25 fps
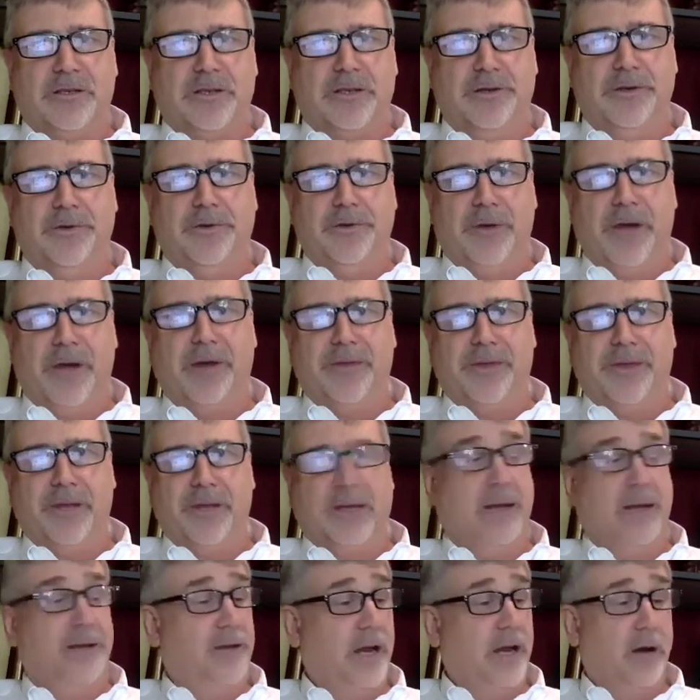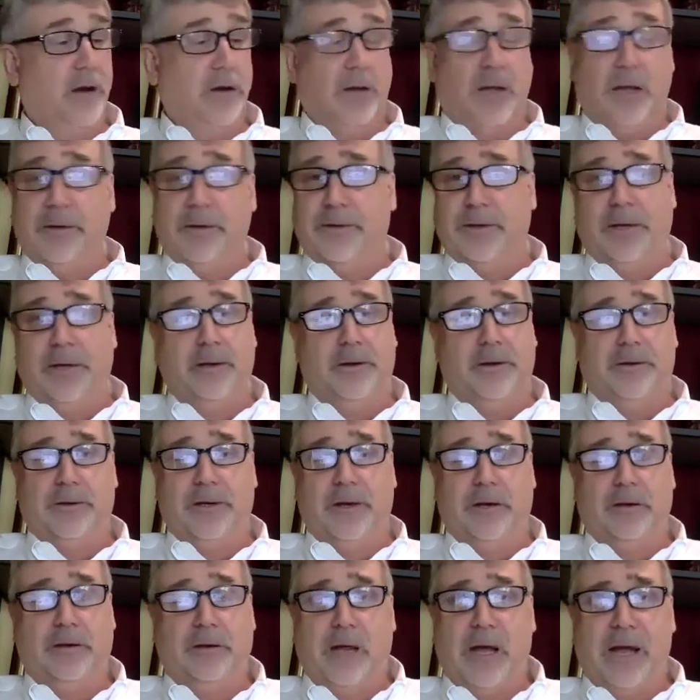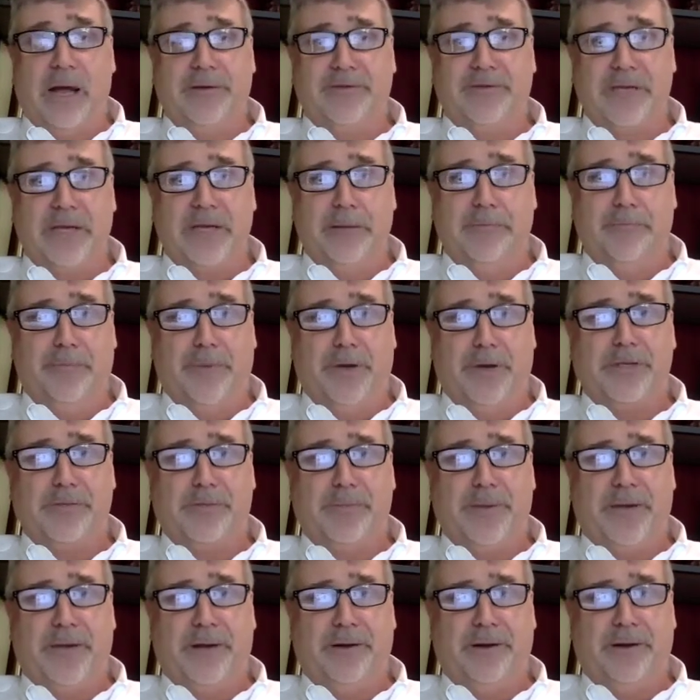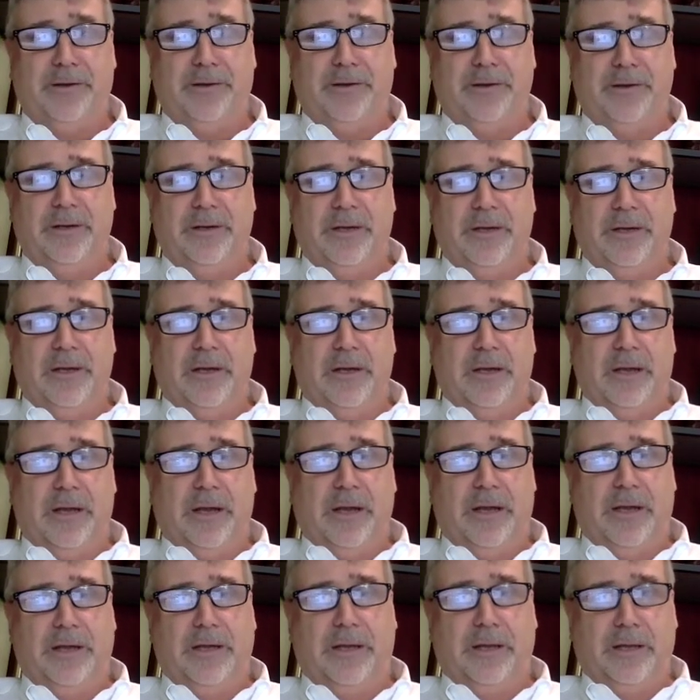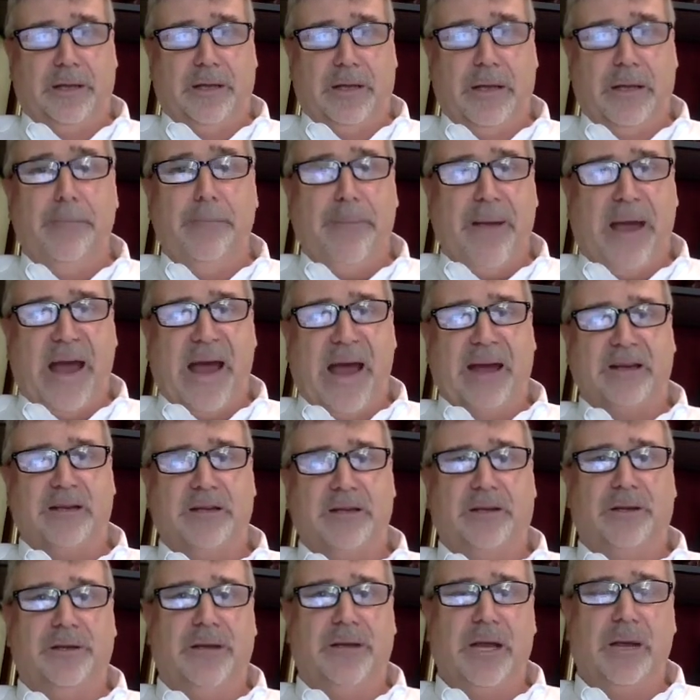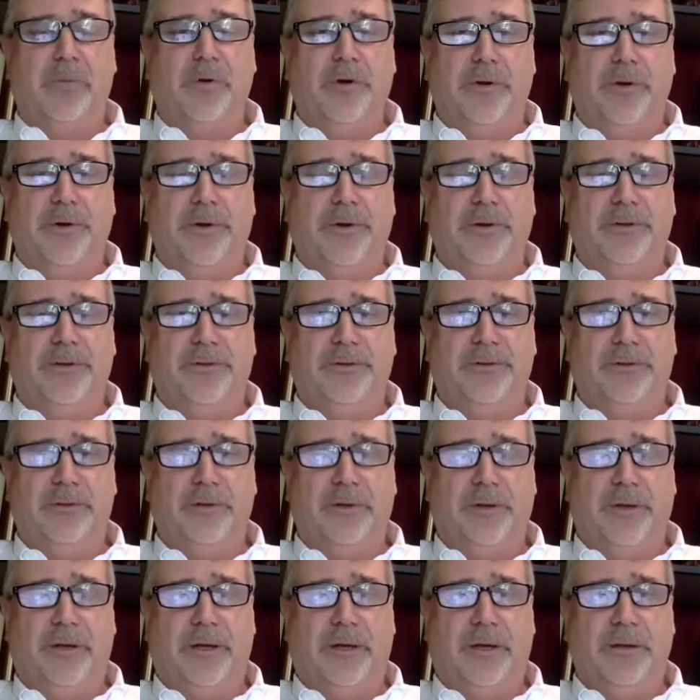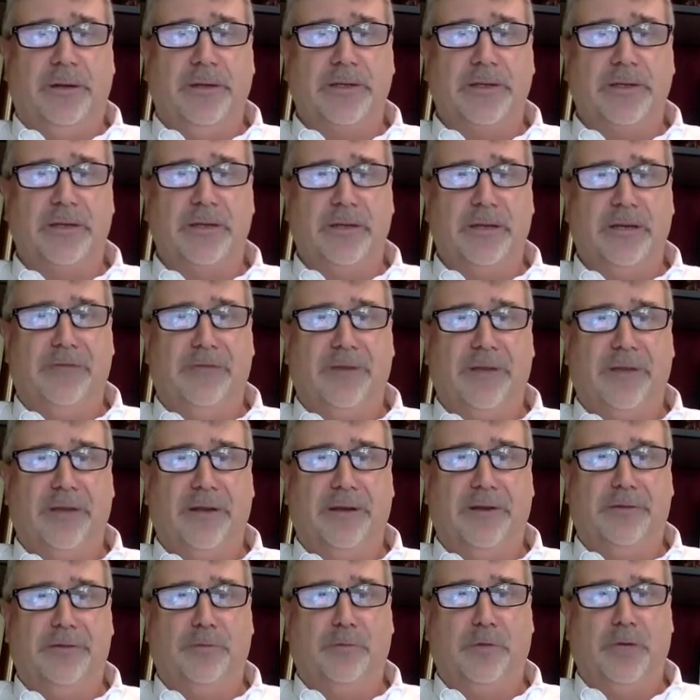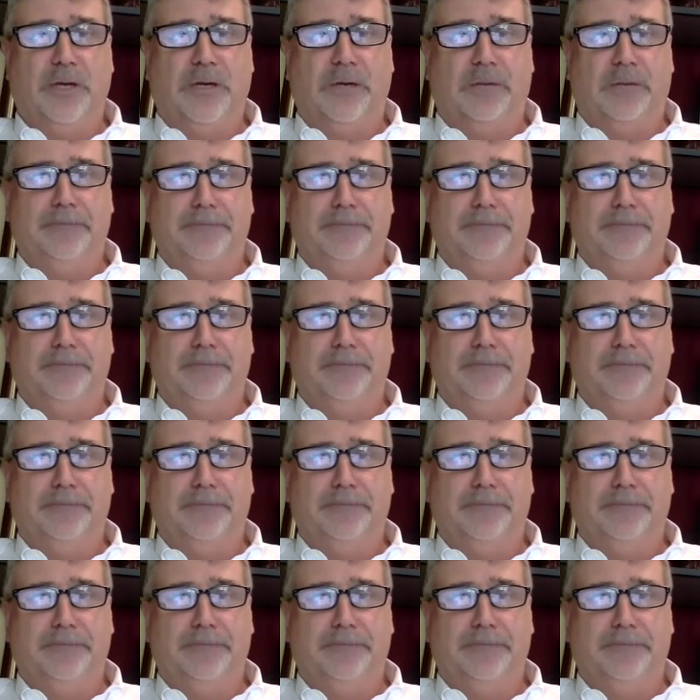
do nothing, and their lives get much better, and the impact on neighborhoods is significant as well.